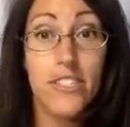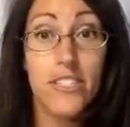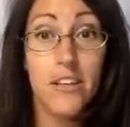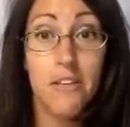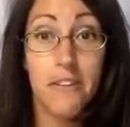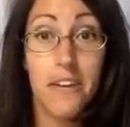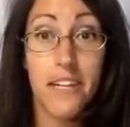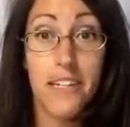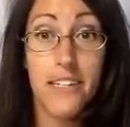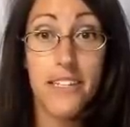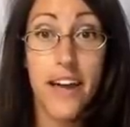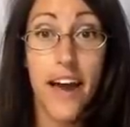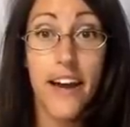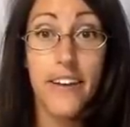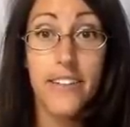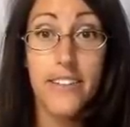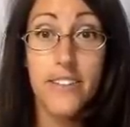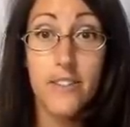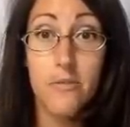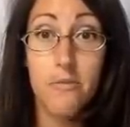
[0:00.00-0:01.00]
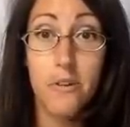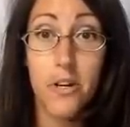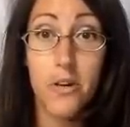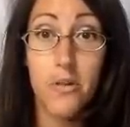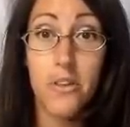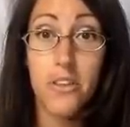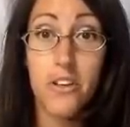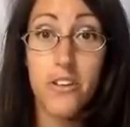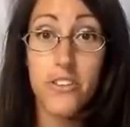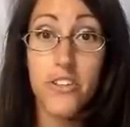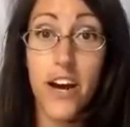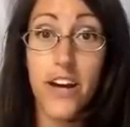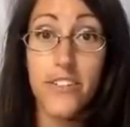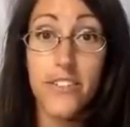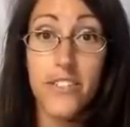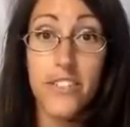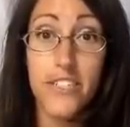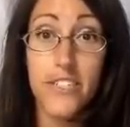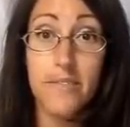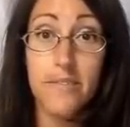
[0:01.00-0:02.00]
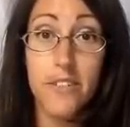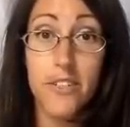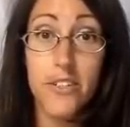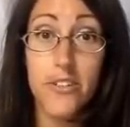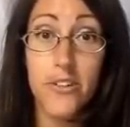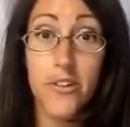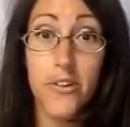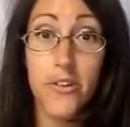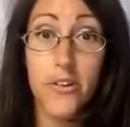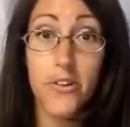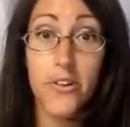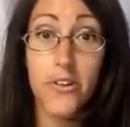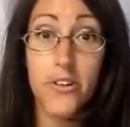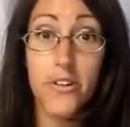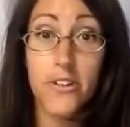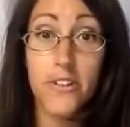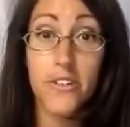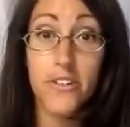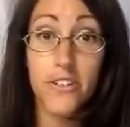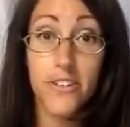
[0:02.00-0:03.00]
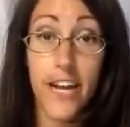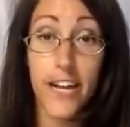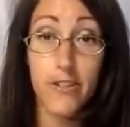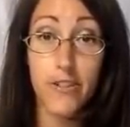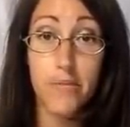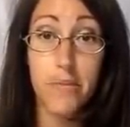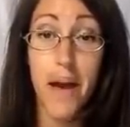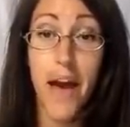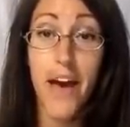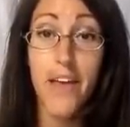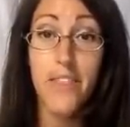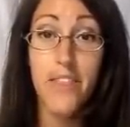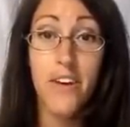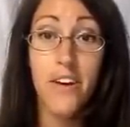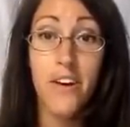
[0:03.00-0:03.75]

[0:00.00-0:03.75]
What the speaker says: So get a test, work with your doctor, your local naturopath,